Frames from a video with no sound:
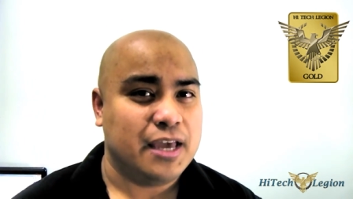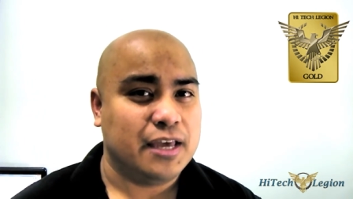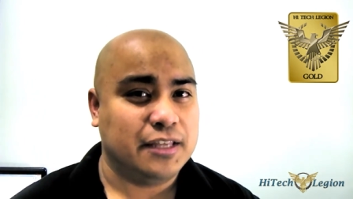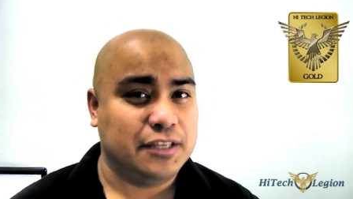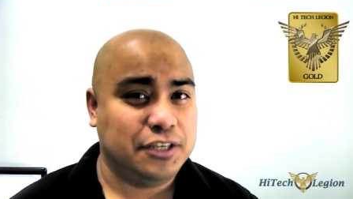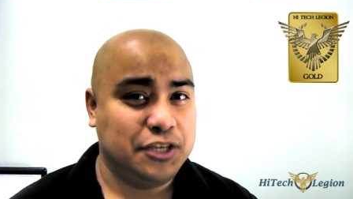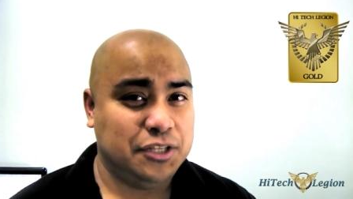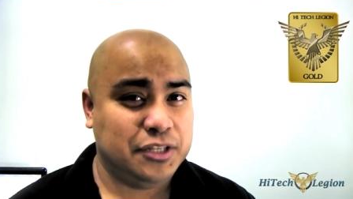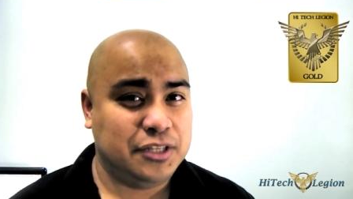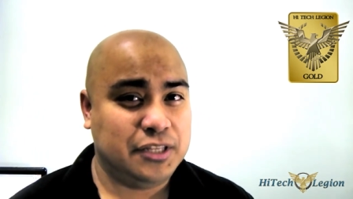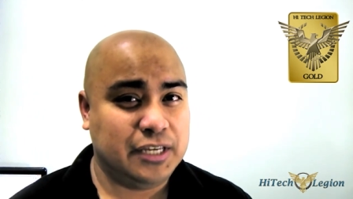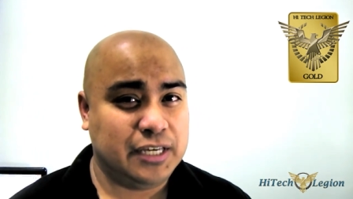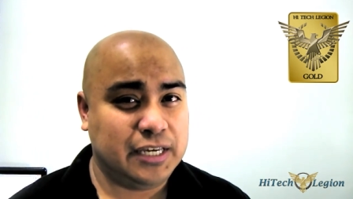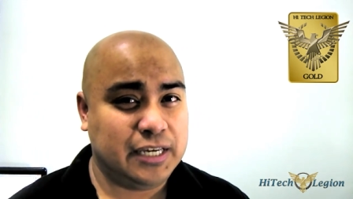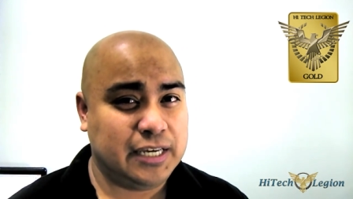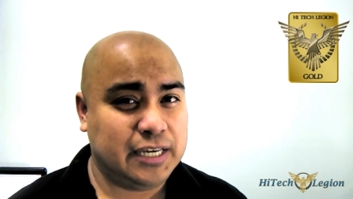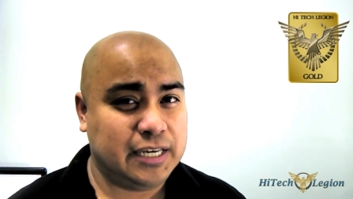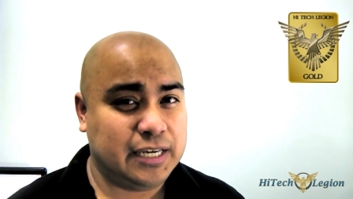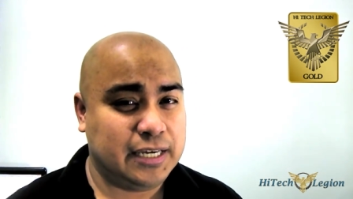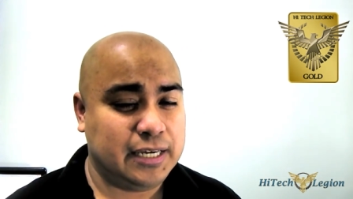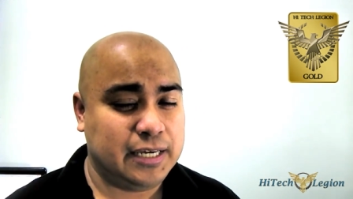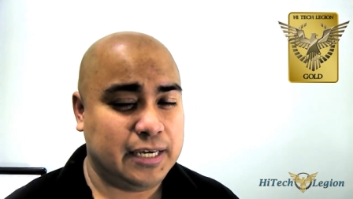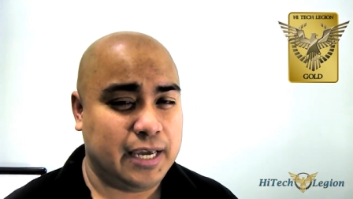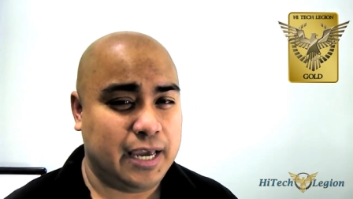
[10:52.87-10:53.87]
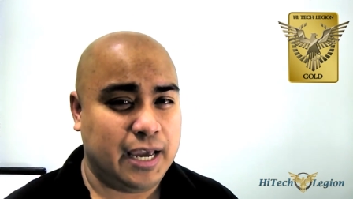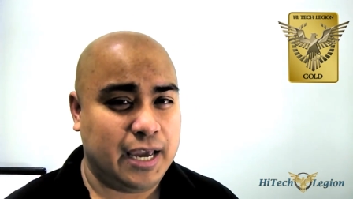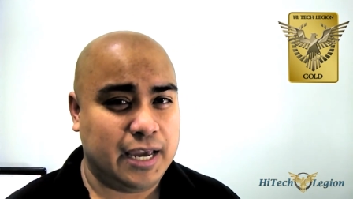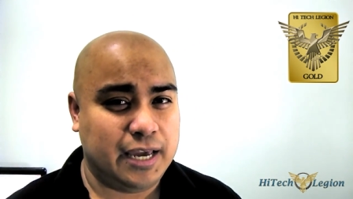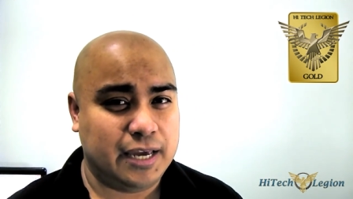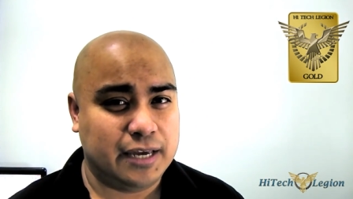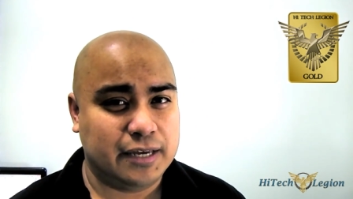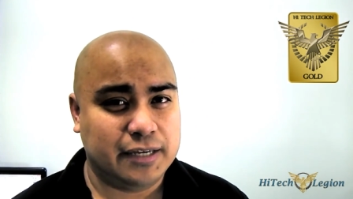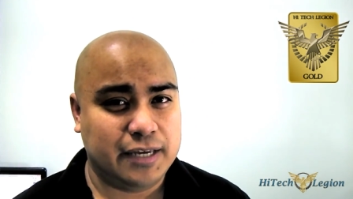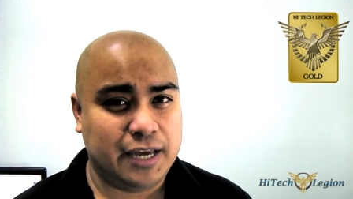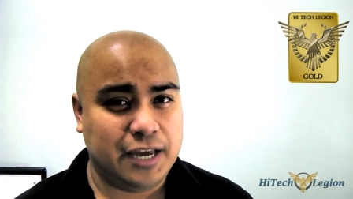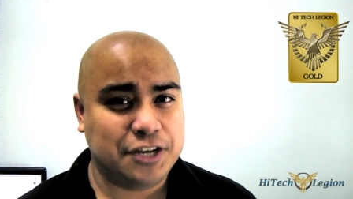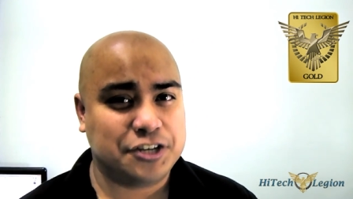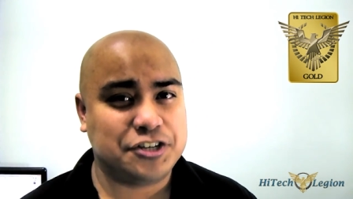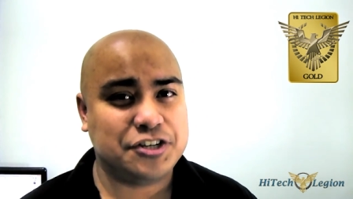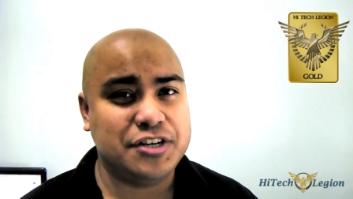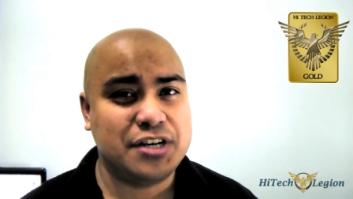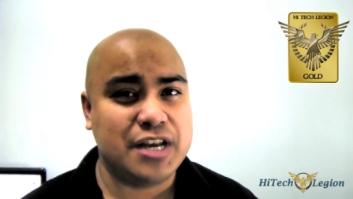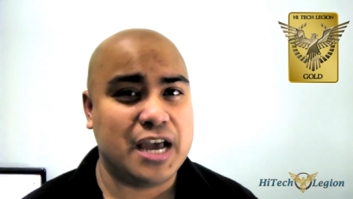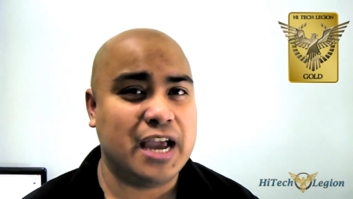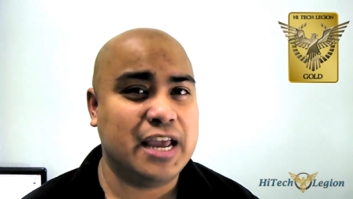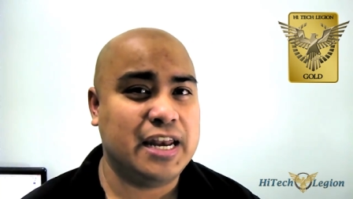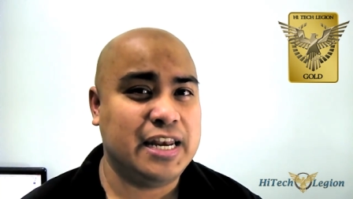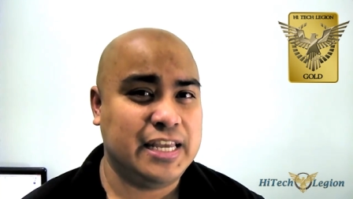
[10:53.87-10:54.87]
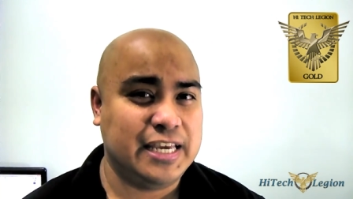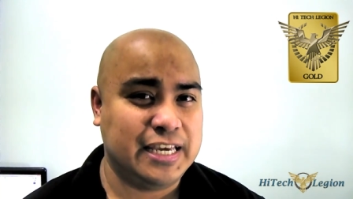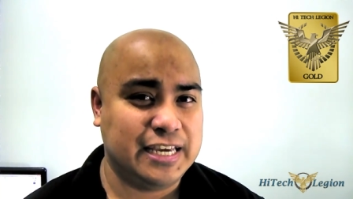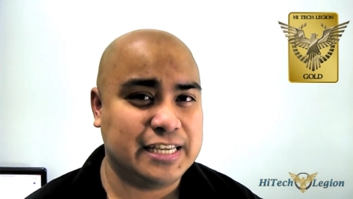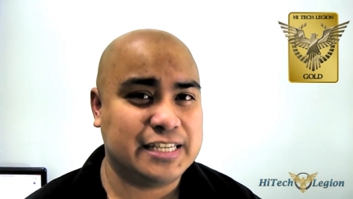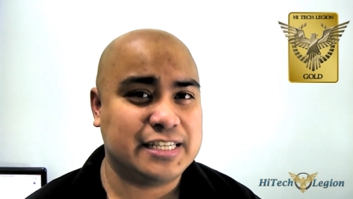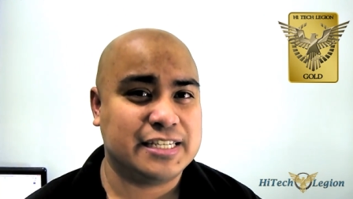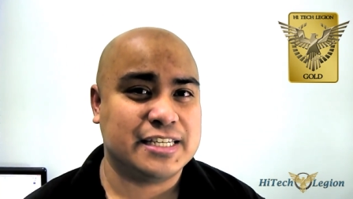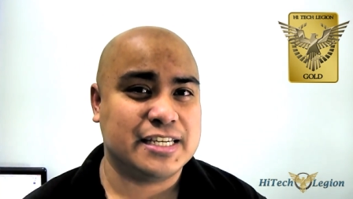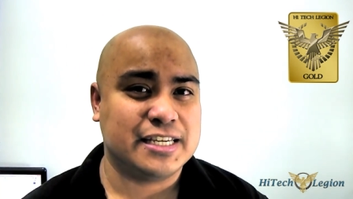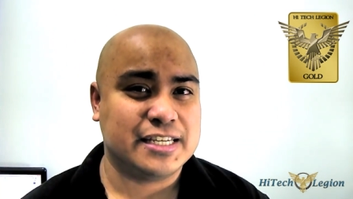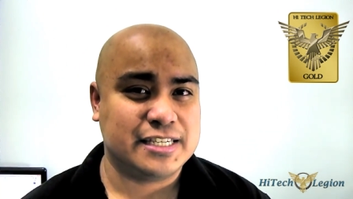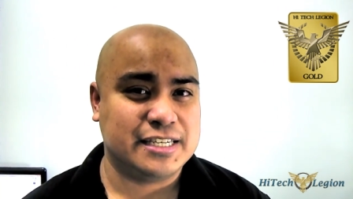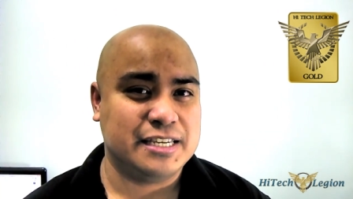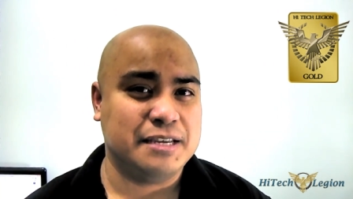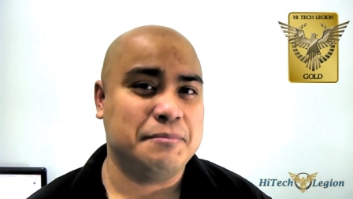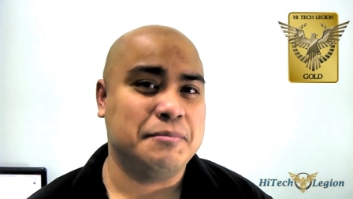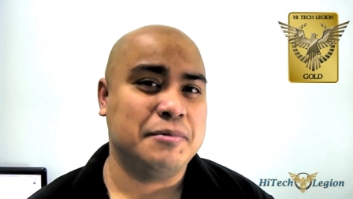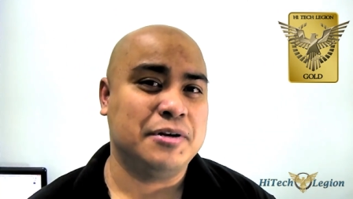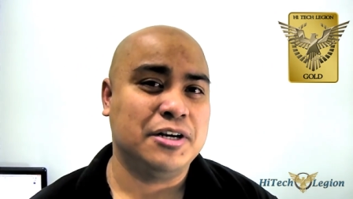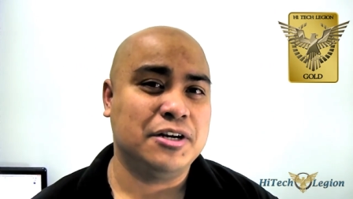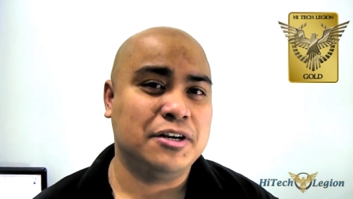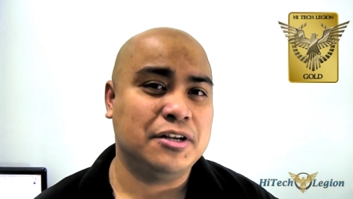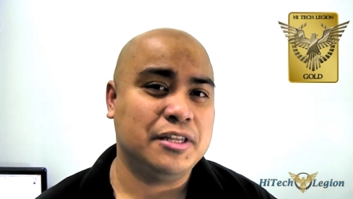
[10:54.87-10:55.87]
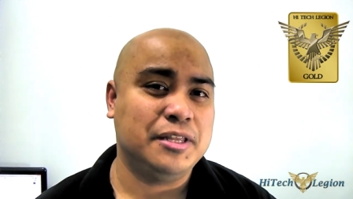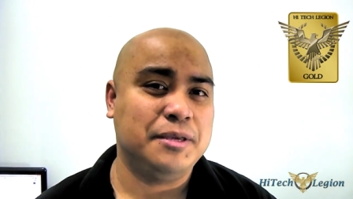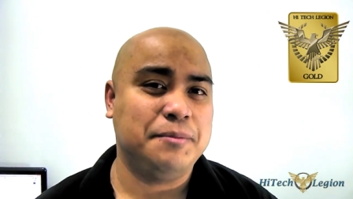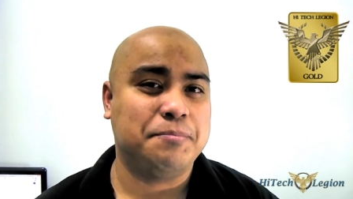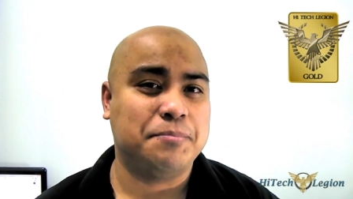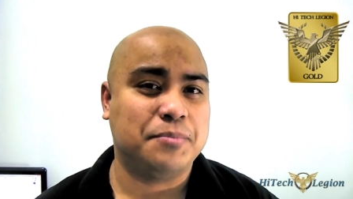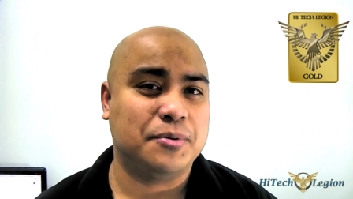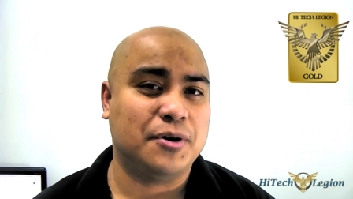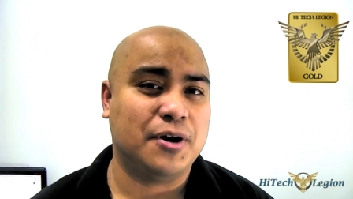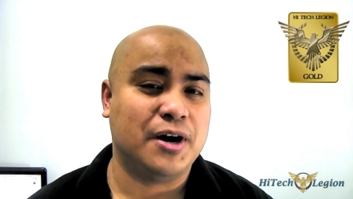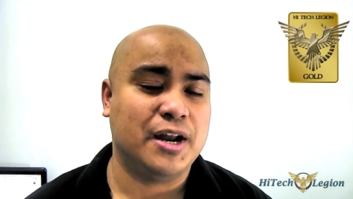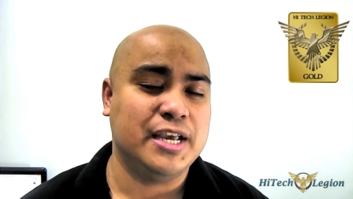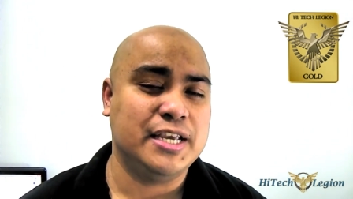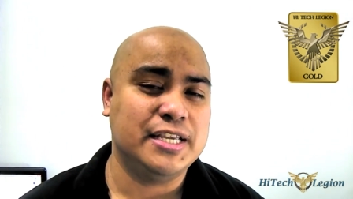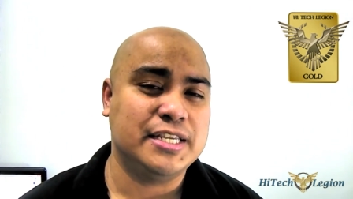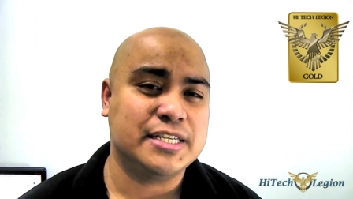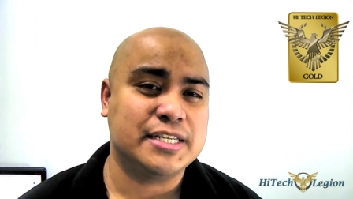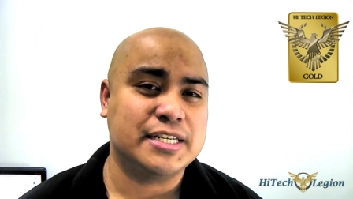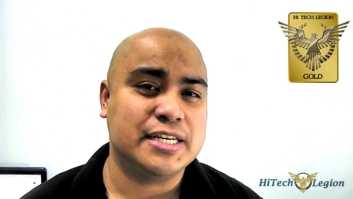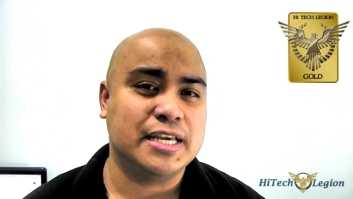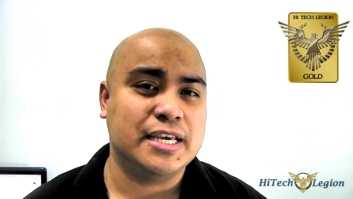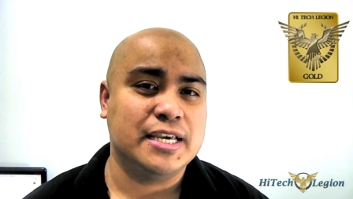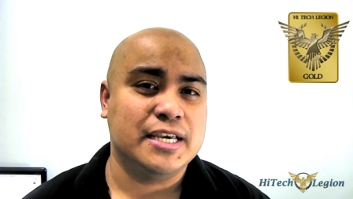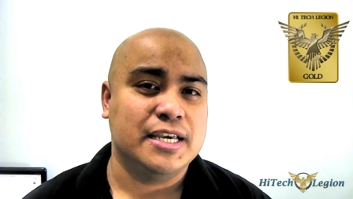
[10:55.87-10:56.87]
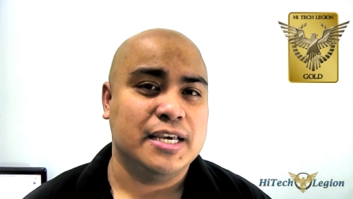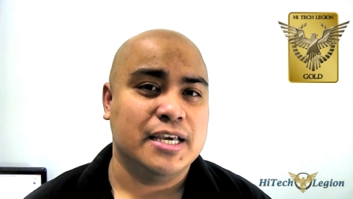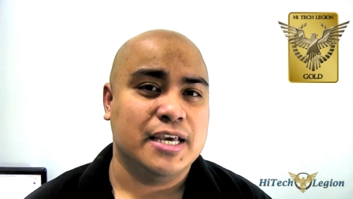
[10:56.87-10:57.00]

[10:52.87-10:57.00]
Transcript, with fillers: The H90 is similarly priced,